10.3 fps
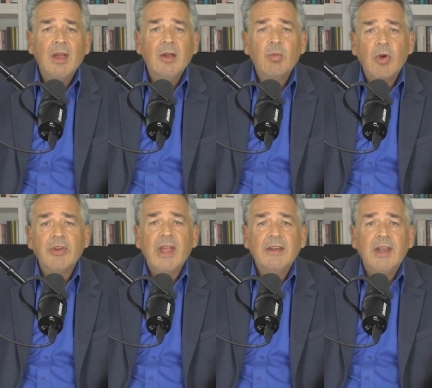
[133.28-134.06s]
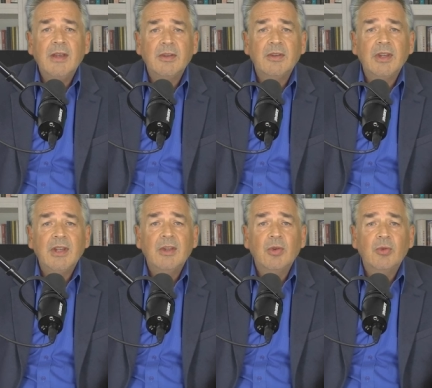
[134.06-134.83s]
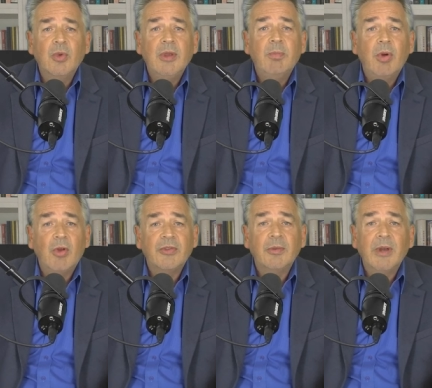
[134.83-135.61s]
what identity could we
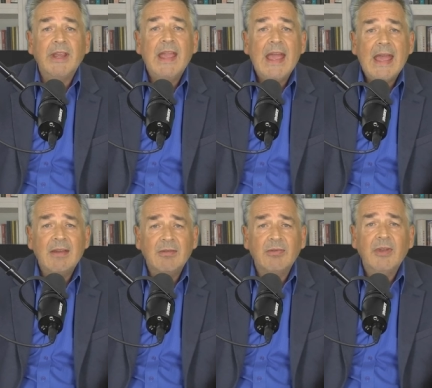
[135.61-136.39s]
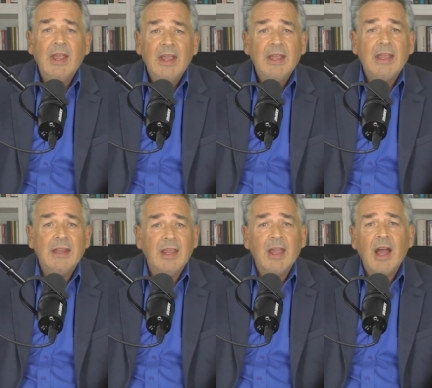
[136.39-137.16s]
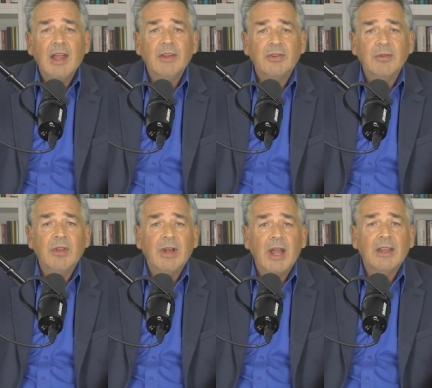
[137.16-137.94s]
possibly have in the eyes
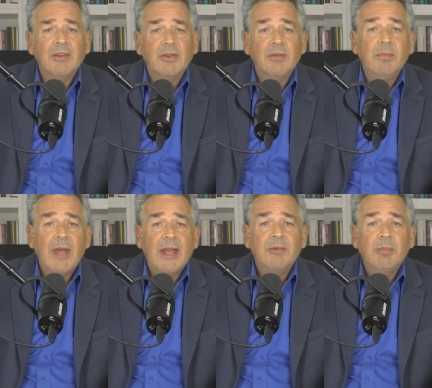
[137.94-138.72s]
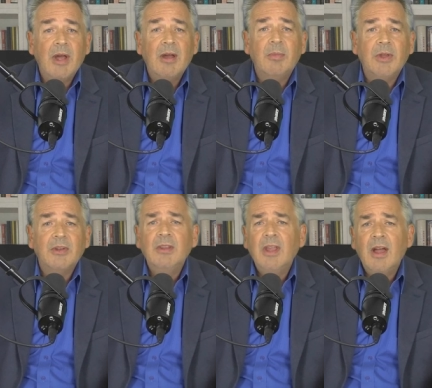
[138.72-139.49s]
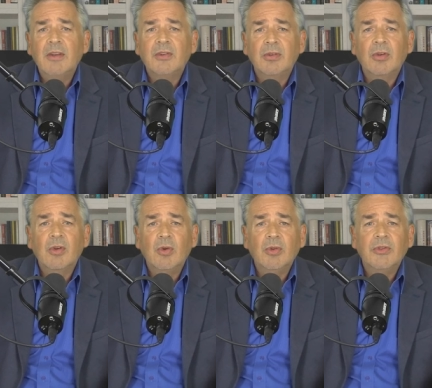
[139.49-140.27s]
of the likes of Matt Barbett? And the answer,
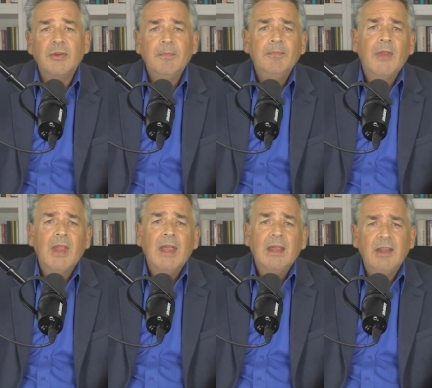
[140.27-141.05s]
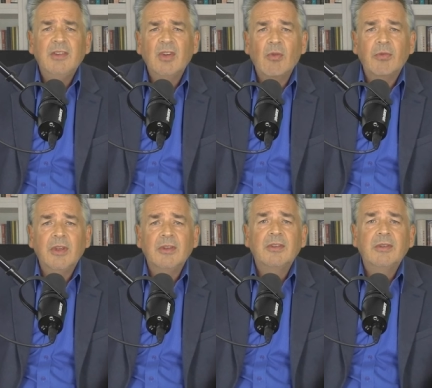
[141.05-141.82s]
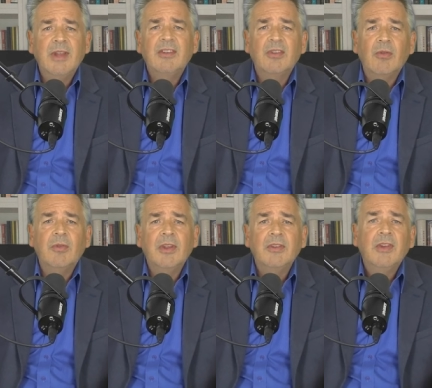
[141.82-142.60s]
of course, is obvious. It's
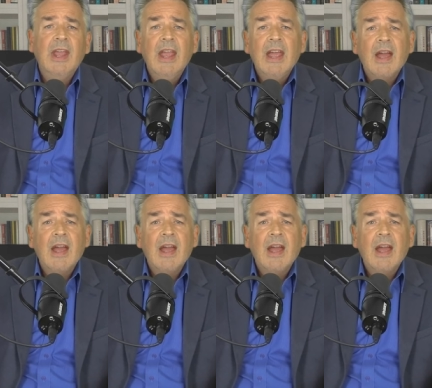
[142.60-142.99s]
obvious.